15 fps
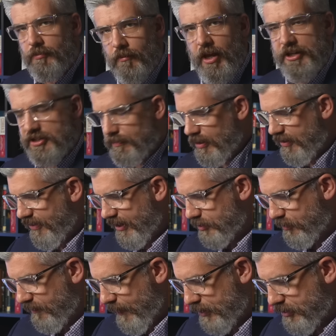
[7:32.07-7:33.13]
And some other things
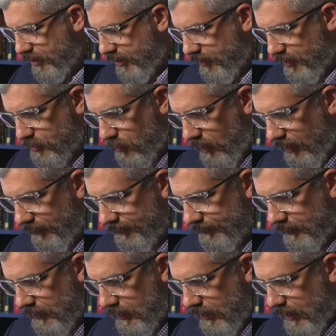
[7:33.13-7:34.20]
we mentioned here as well.
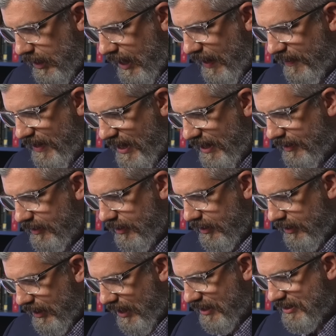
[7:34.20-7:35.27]
And then
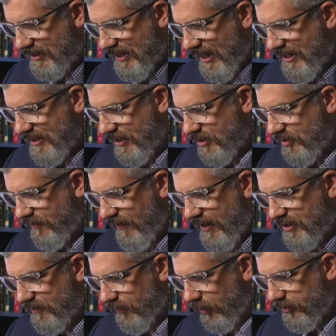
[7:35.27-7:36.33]
kind of stays in his
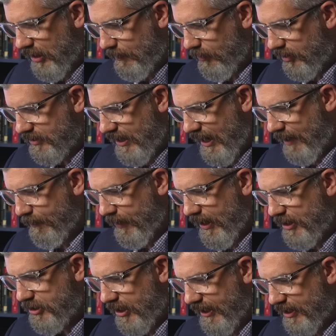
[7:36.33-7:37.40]
face for a double attack, but
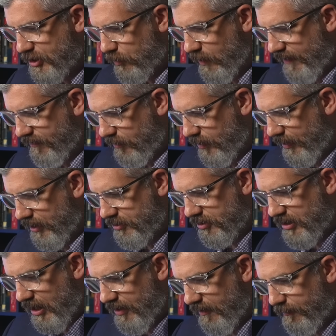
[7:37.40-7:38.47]
AJ gets away from it because there's
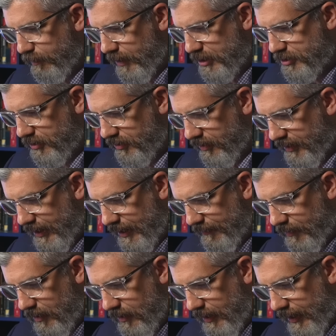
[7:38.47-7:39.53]
not enough pressure there yet.
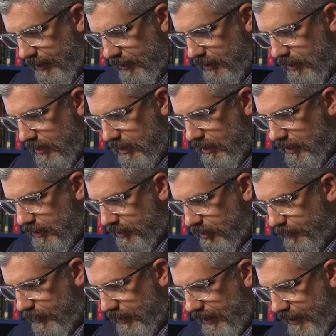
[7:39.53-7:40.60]
All right, a
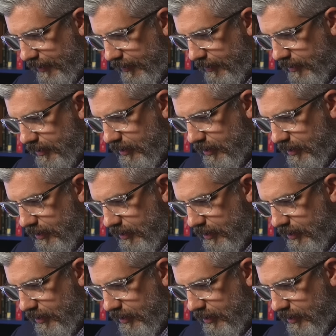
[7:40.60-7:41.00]
little bit later.